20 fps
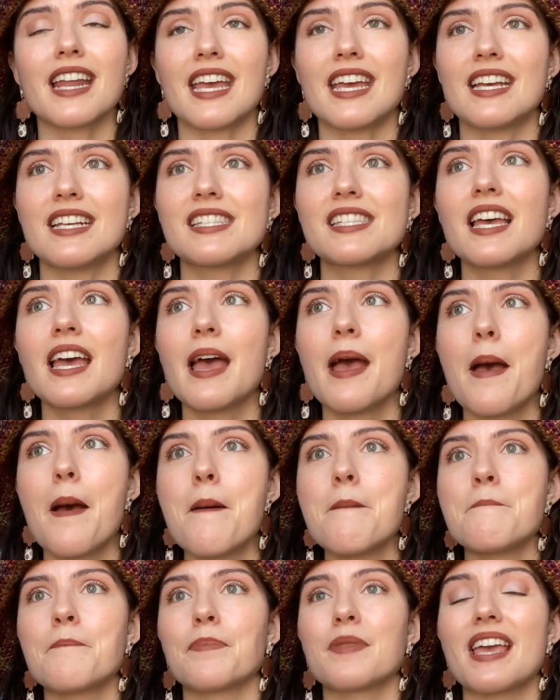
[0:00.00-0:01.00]
is,
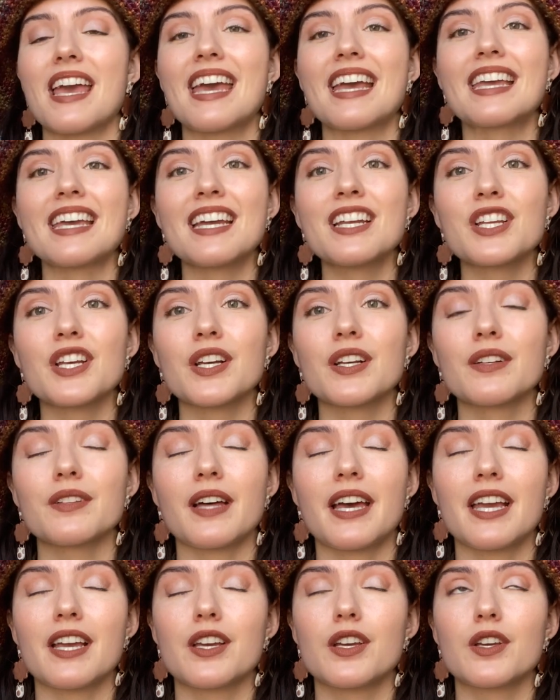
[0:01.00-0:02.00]
it can
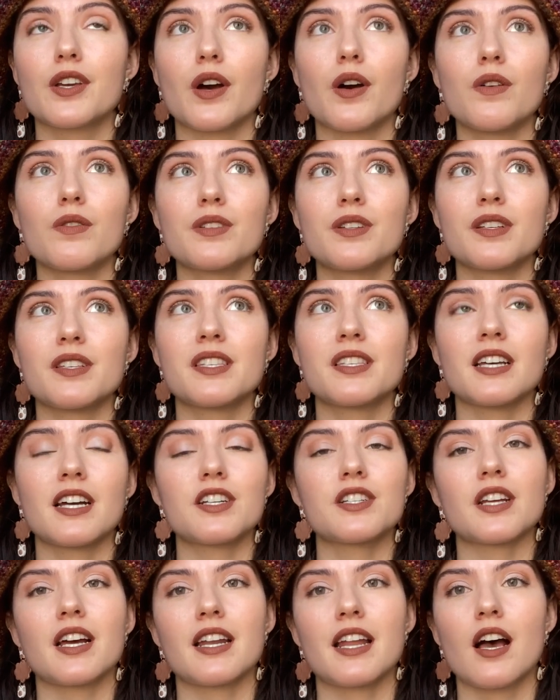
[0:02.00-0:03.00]
like go to
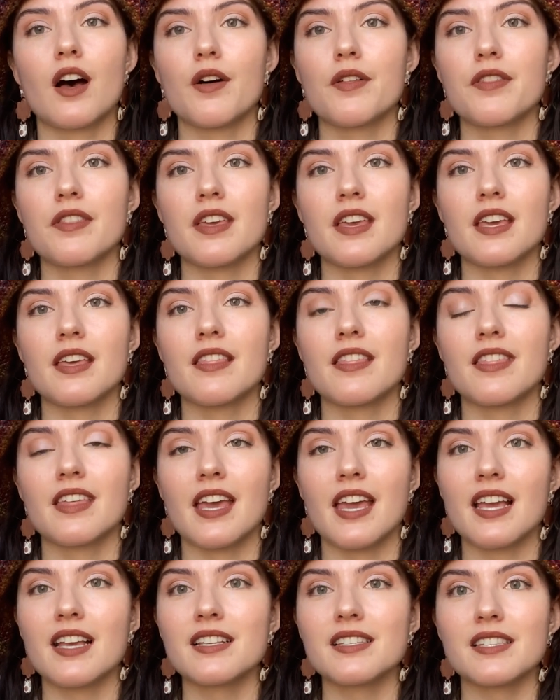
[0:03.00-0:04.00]
such unhealthy
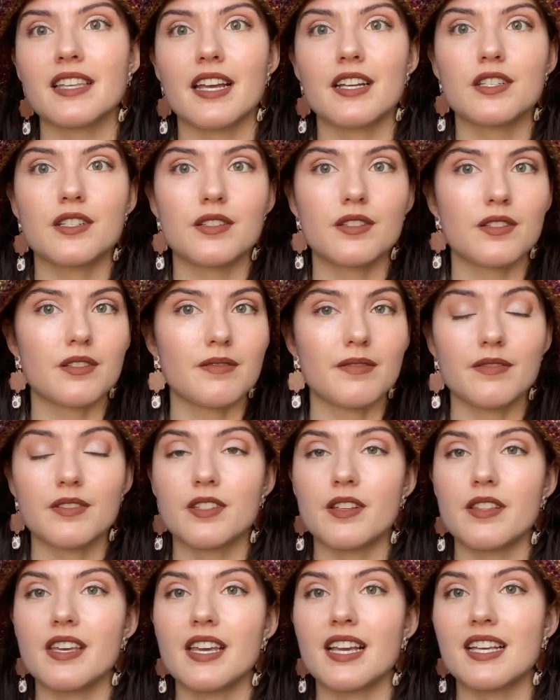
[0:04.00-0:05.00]
things, like
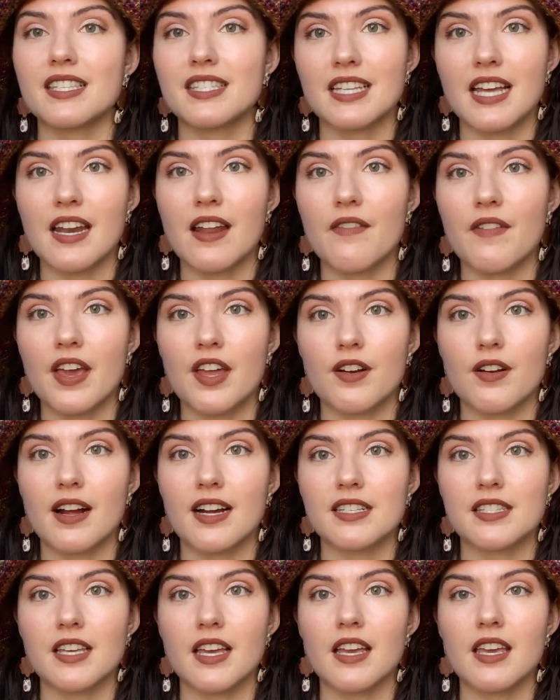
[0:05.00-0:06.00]
to the extent of
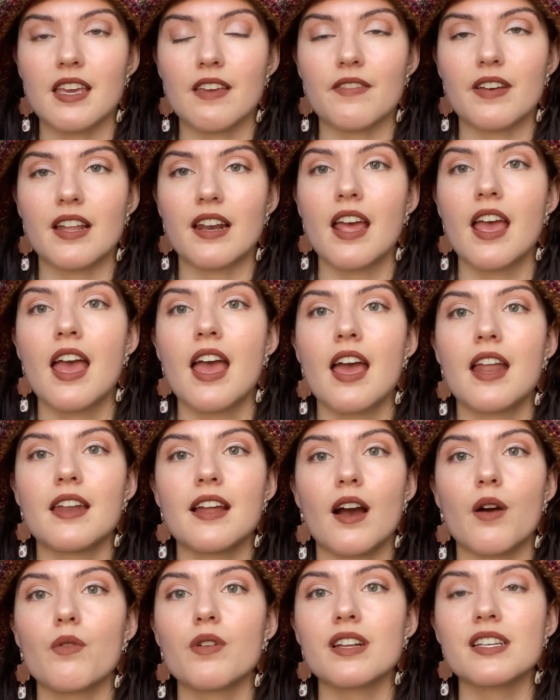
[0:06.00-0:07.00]
anorexia even.
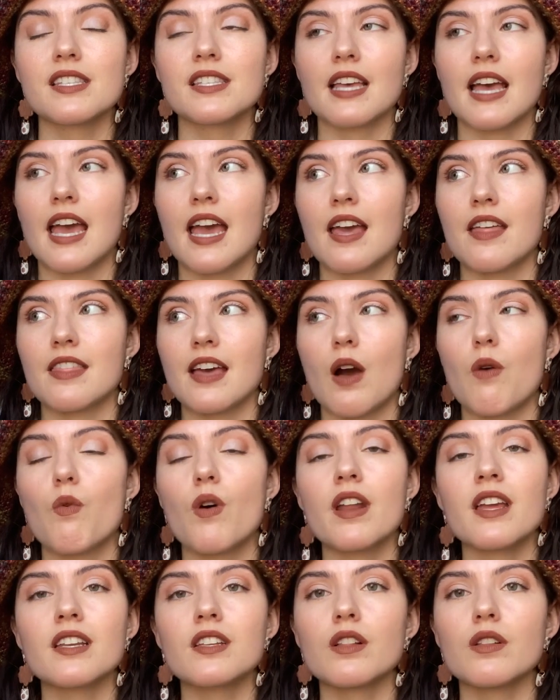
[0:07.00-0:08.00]
Now I want to say that
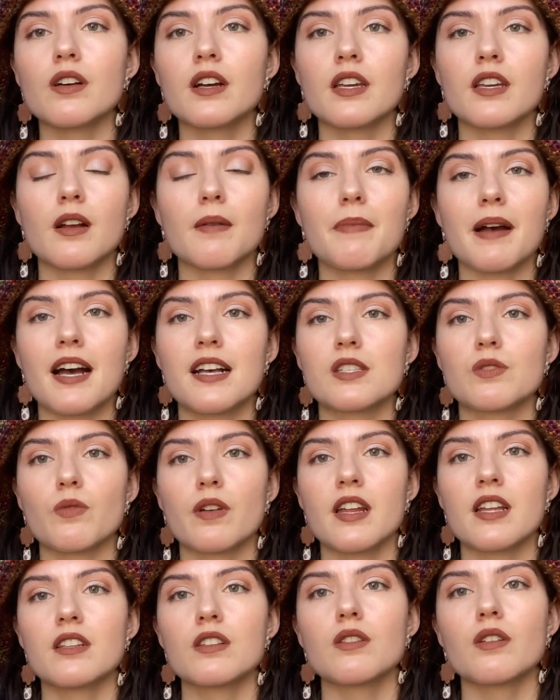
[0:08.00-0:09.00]
wanting to look your best,
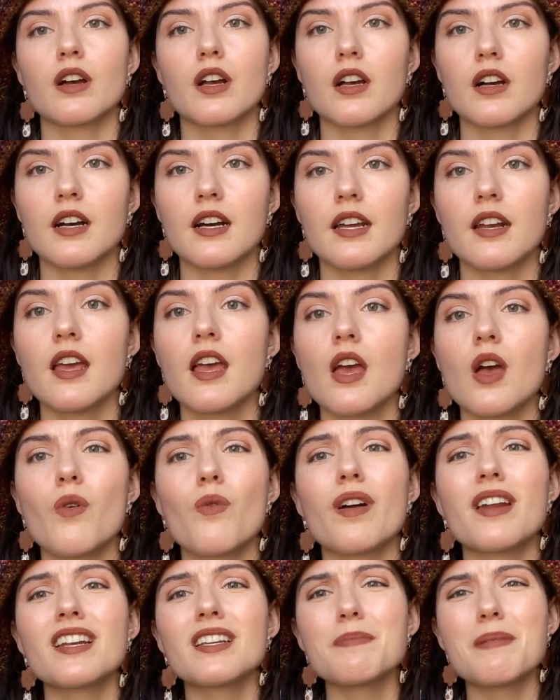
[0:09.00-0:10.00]
wanting to look good,
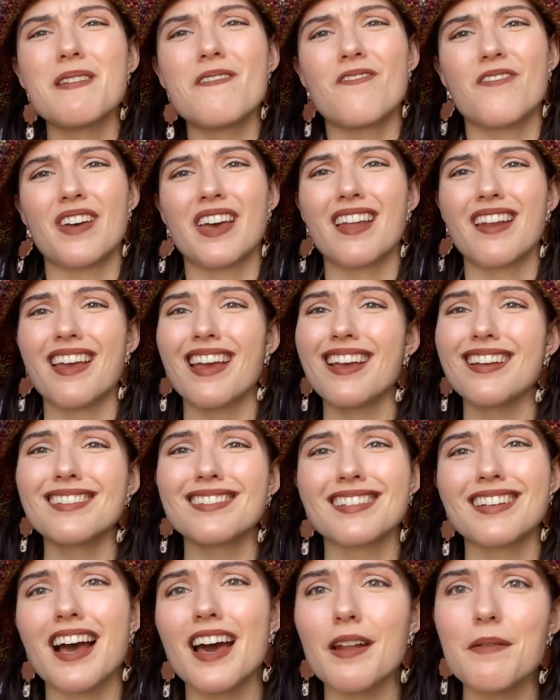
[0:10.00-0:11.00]
wanting to be fit,
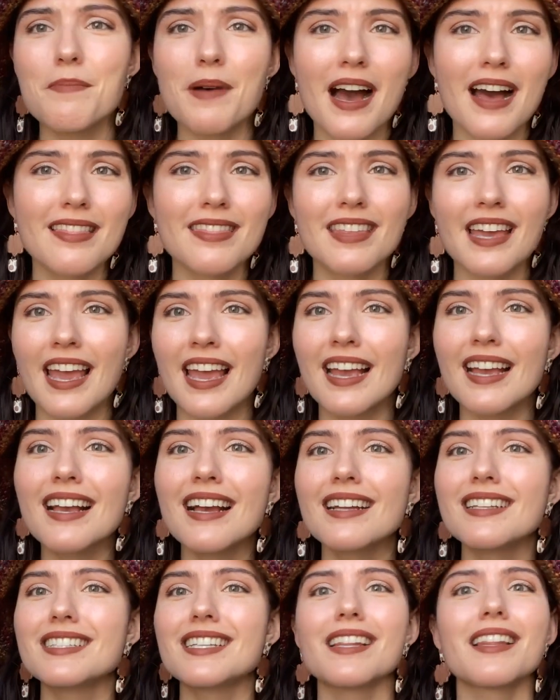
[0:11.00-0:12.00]
it's not a bad
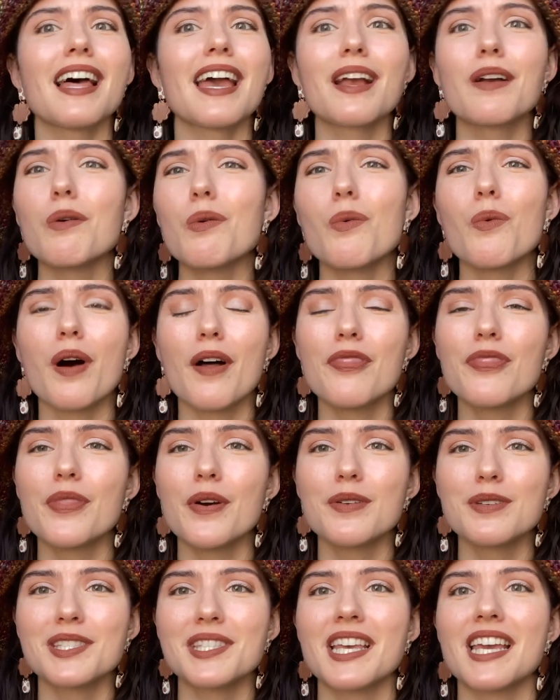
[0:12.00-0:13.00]
thing to like want
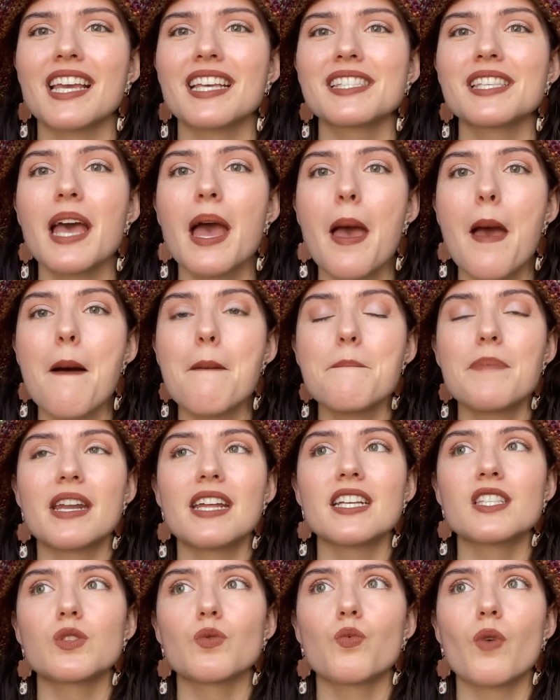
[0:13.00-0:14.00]
those things, but
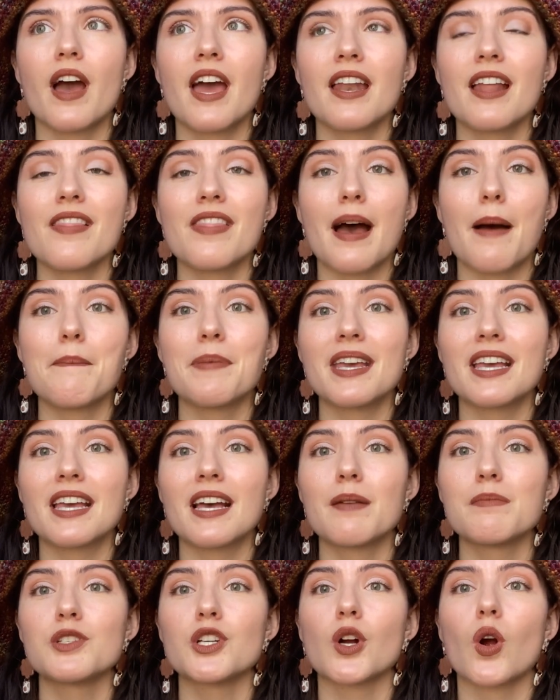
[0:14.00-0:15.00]
it's when that
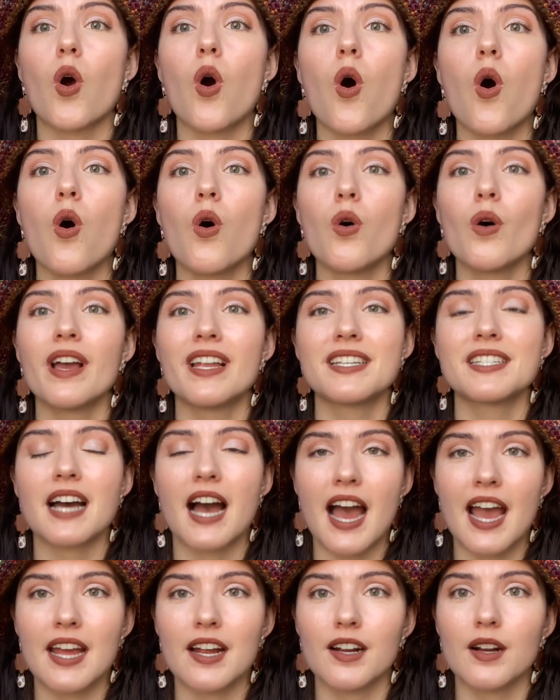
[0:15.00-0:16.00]
becomes your whole
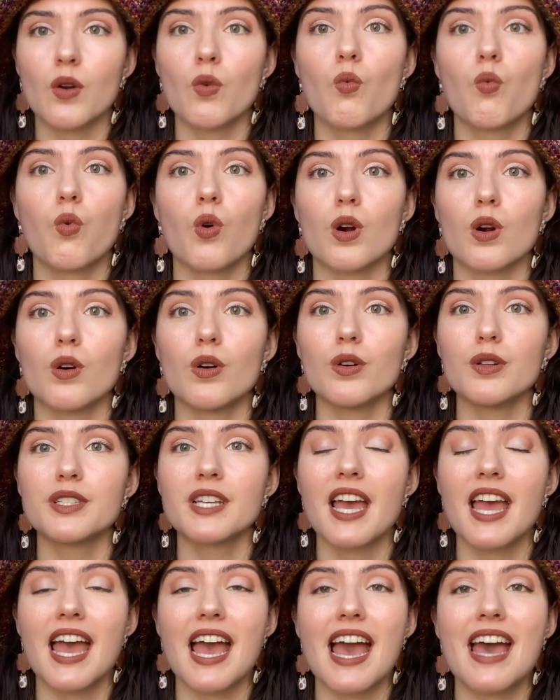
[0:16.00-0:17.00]
entire world
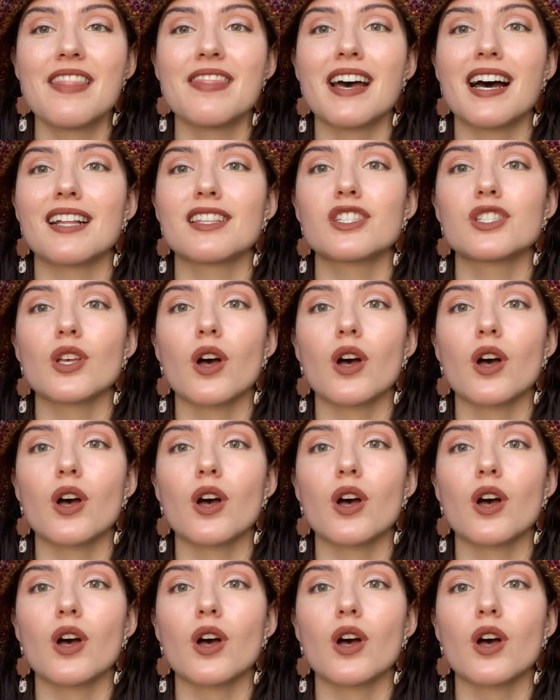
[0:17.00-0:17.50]
and that's